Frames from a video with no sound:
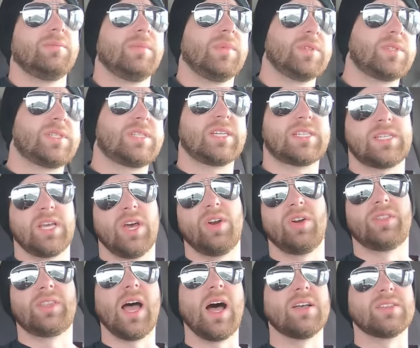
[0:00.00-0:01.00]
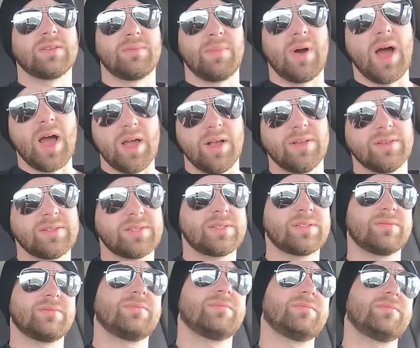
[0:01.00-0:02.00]
600,000 miles
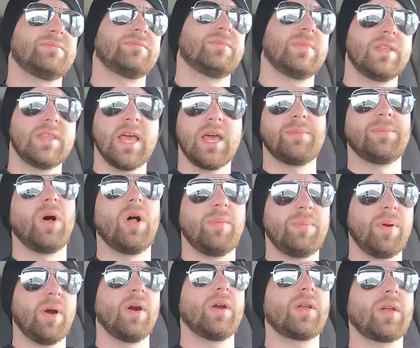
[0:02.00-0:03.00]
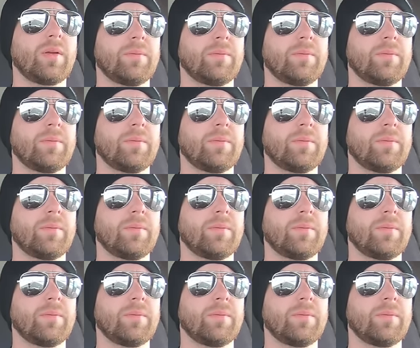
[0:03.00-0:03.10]
in that ballpark.